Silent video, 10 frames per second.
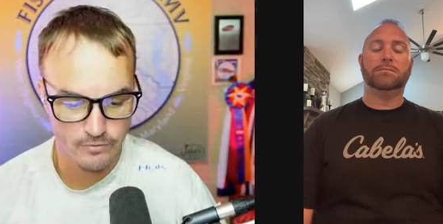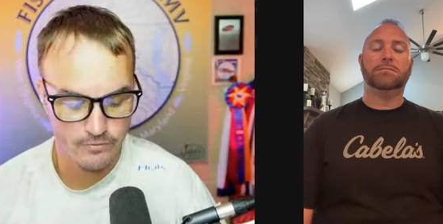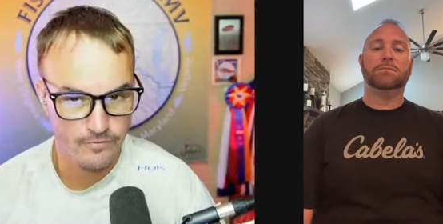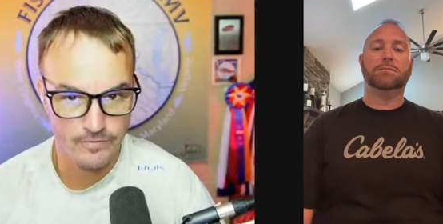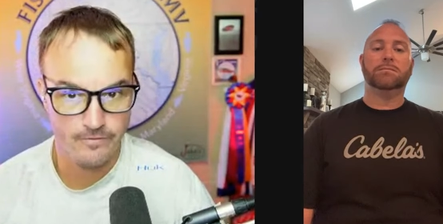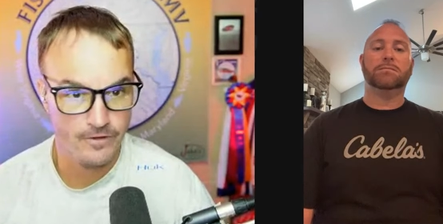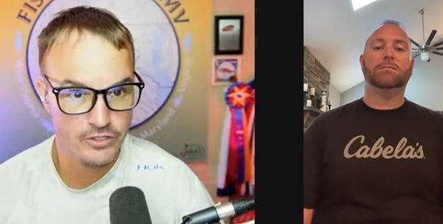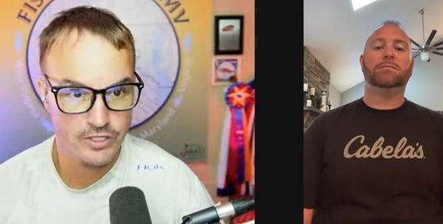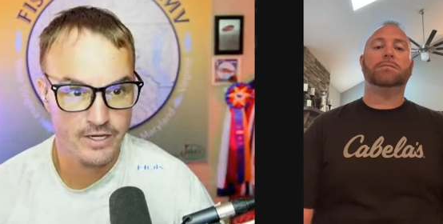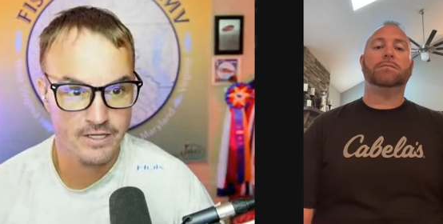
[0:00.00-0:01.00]
Speaker 1: f
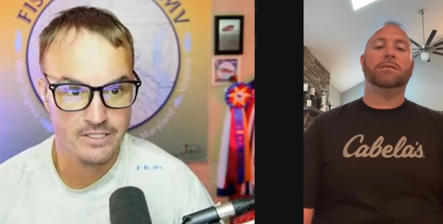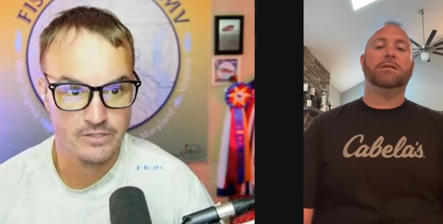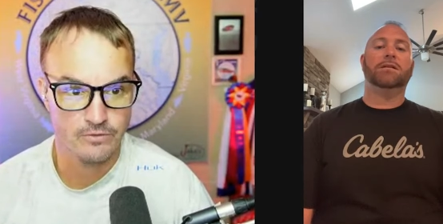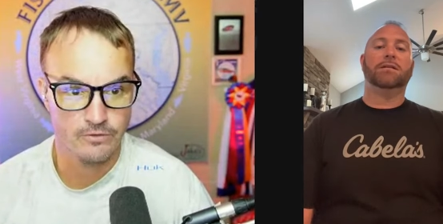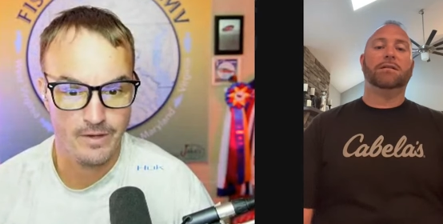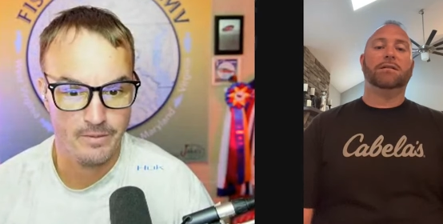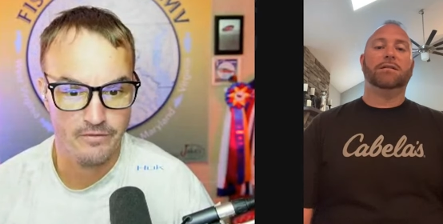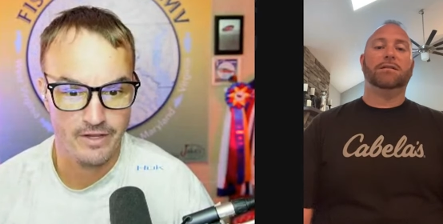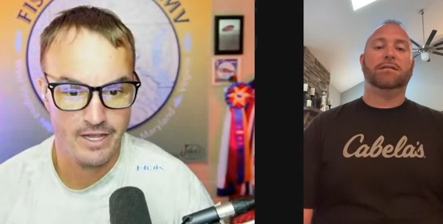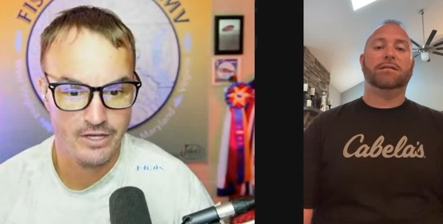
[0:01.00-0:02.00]
fishing? Is this for family
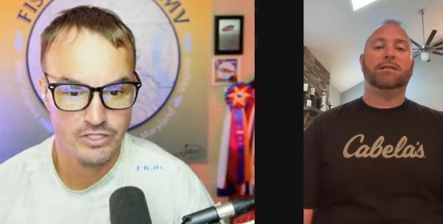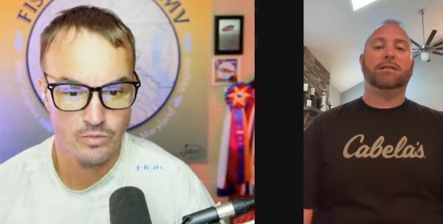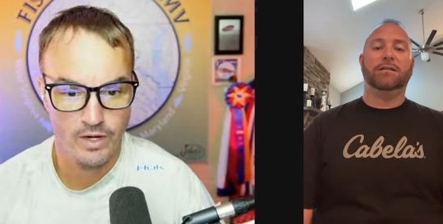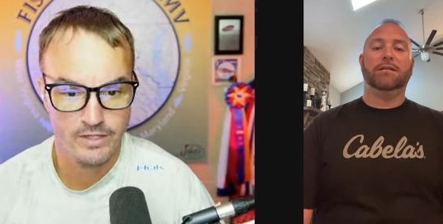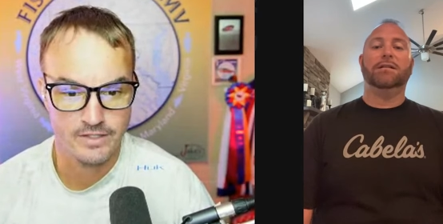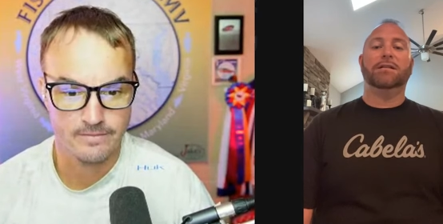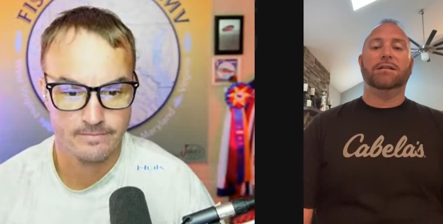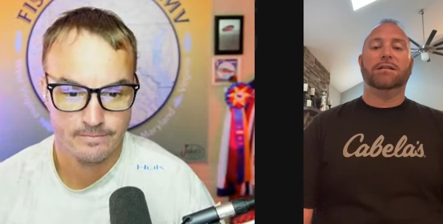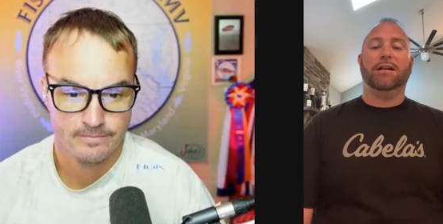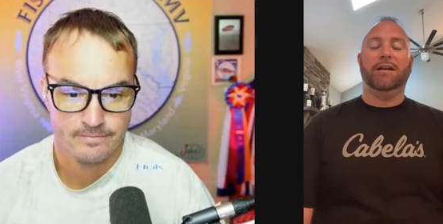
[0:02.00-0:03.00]
vacation? What is it?
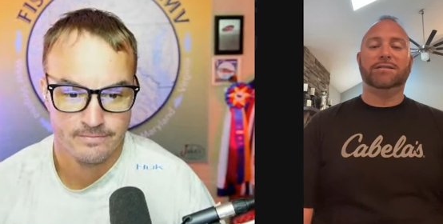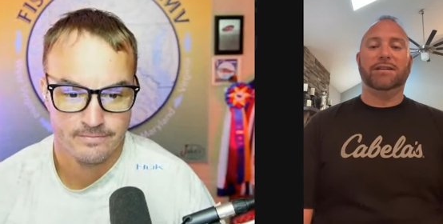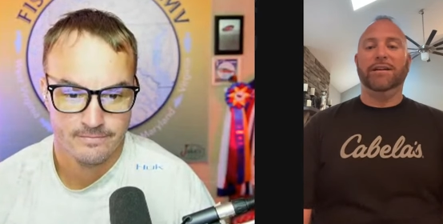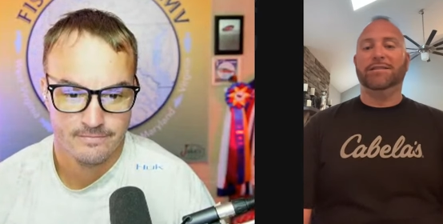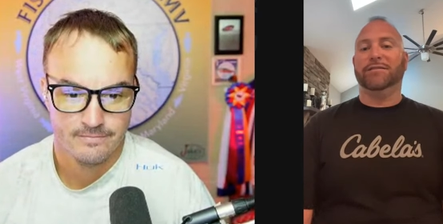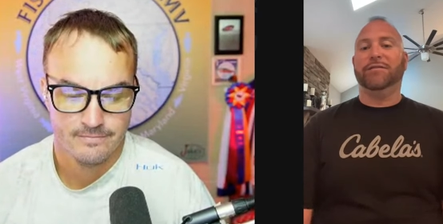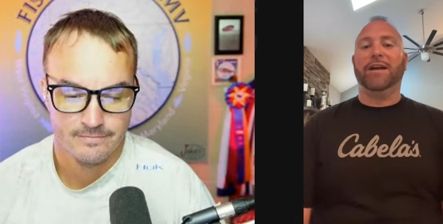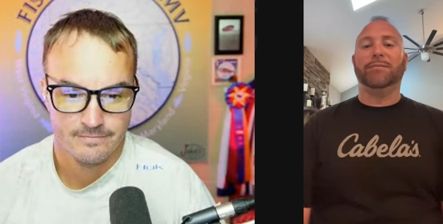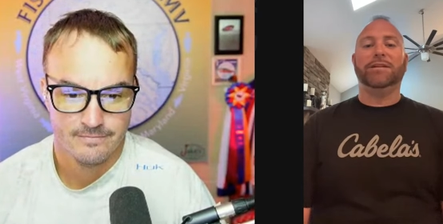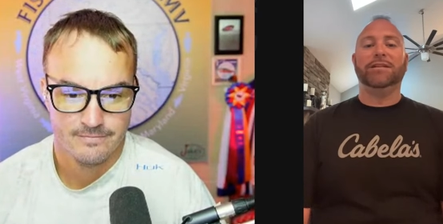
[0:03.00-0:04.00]
Speaker 2: It's a it's a
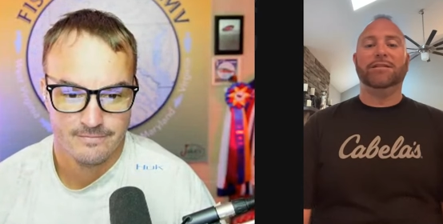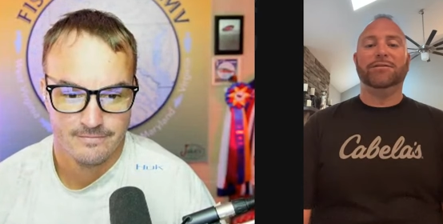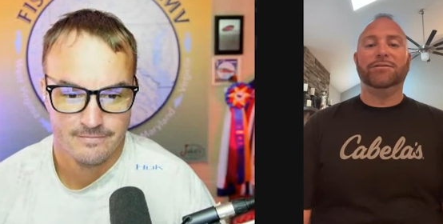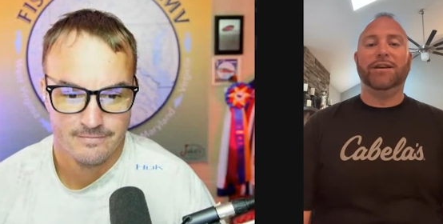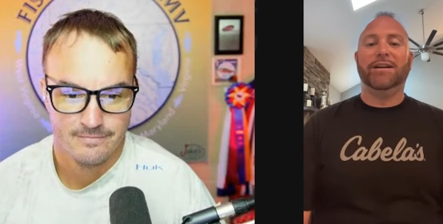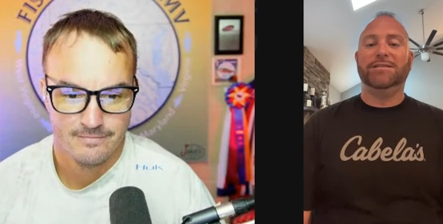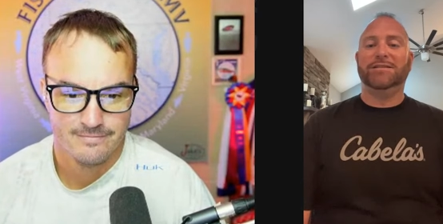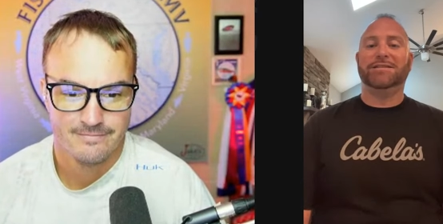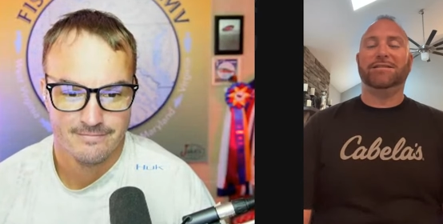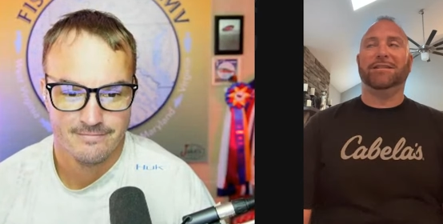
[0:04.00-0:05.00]
family deal, yeah.
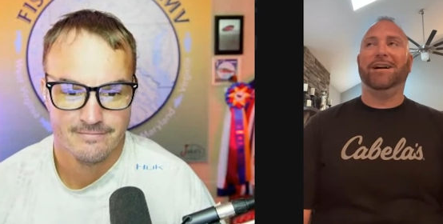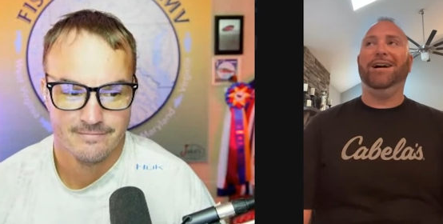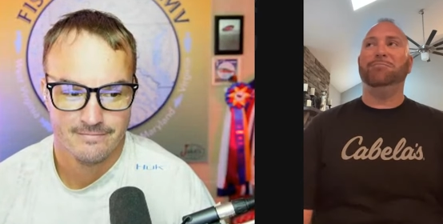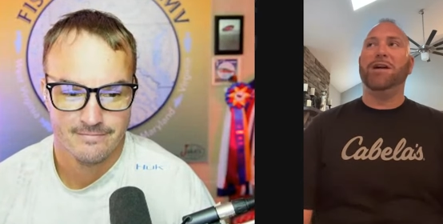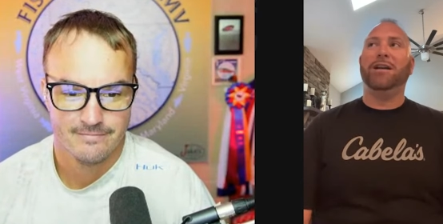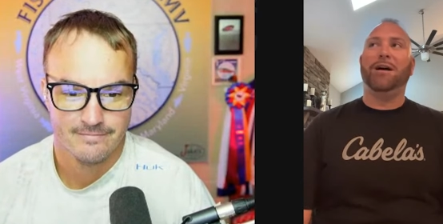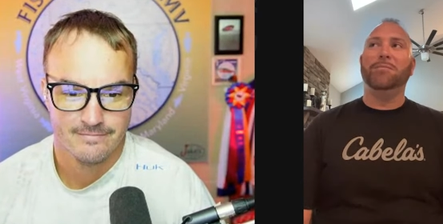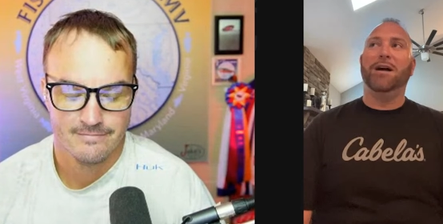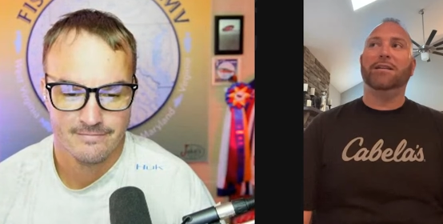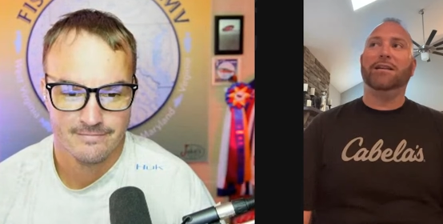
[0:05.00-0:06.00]
Just uh, I'm not I'm
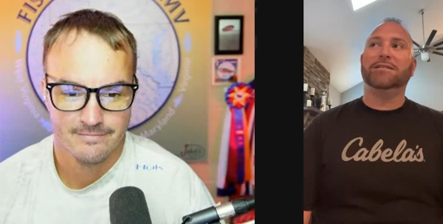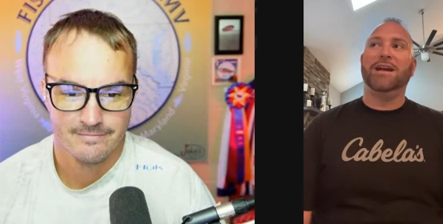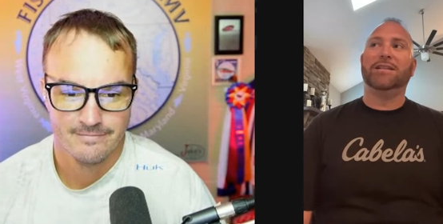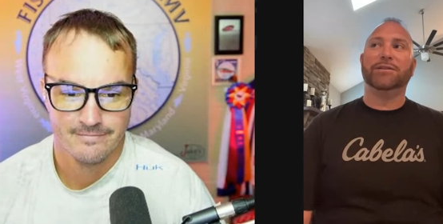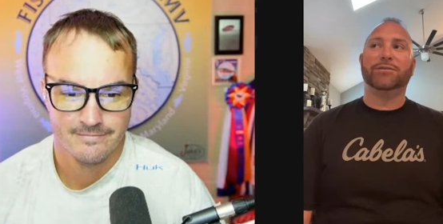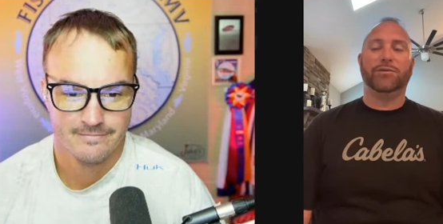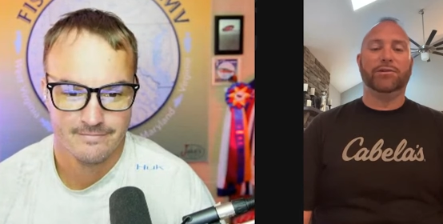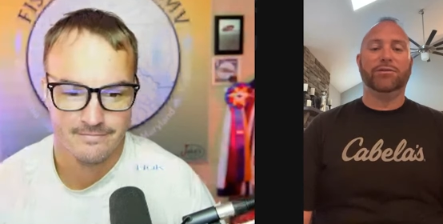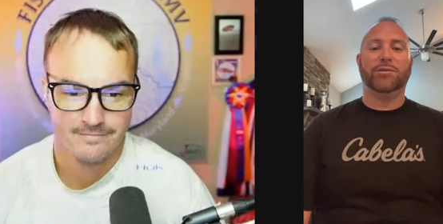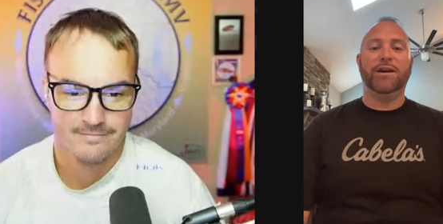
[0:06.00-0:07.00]
not exactly
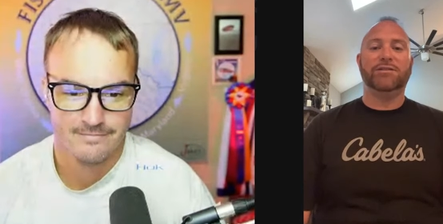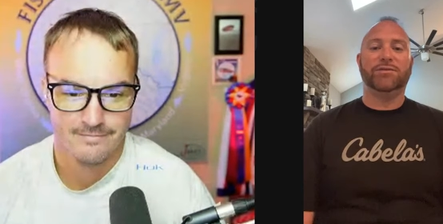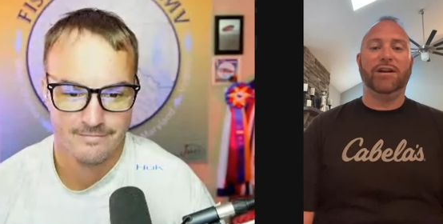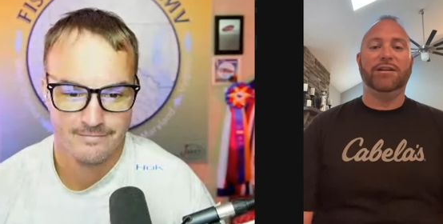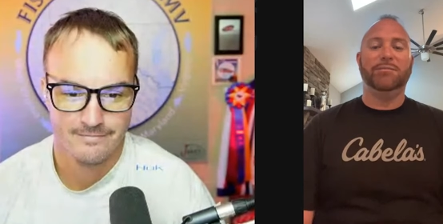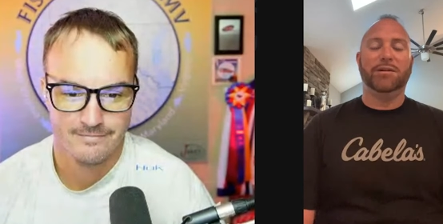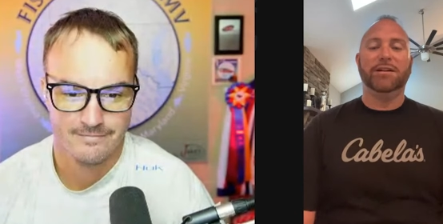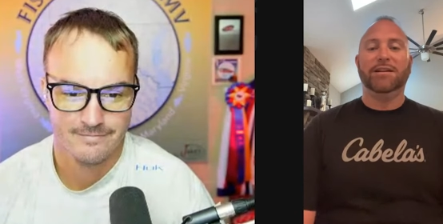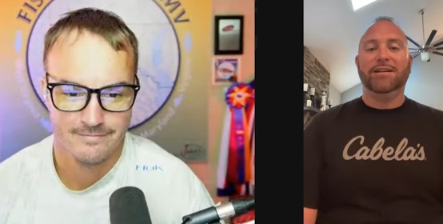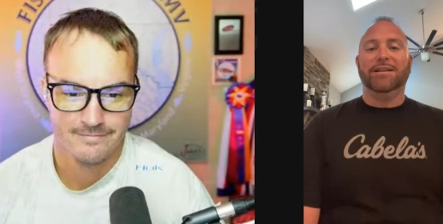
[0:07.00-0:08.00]
thrilled the way it's raining, but
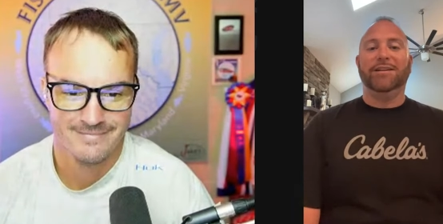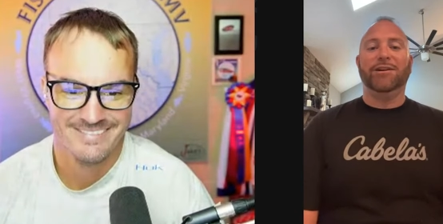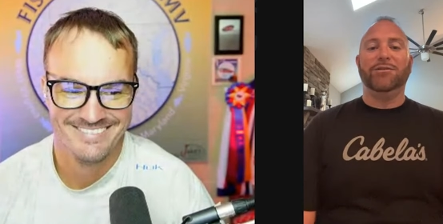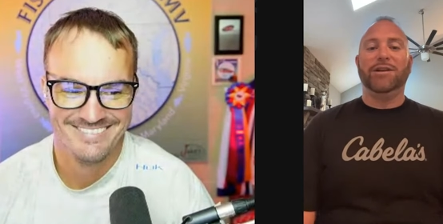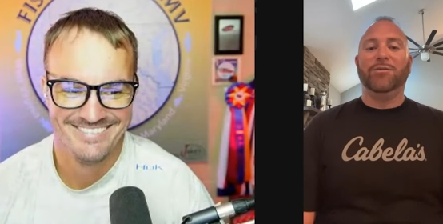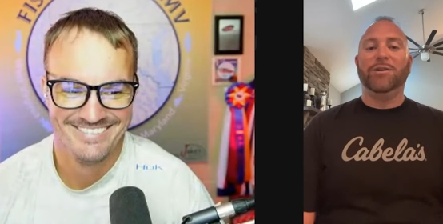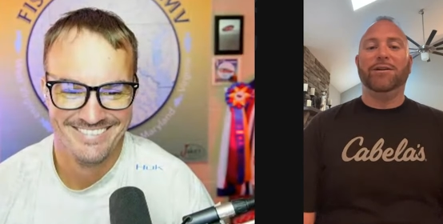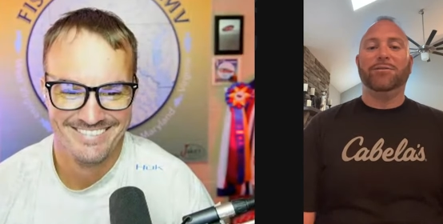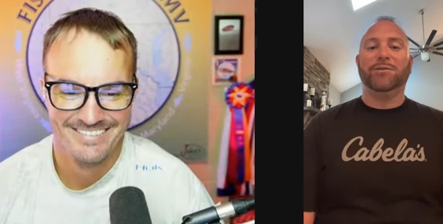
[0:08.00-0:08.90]
you know, yeah, we're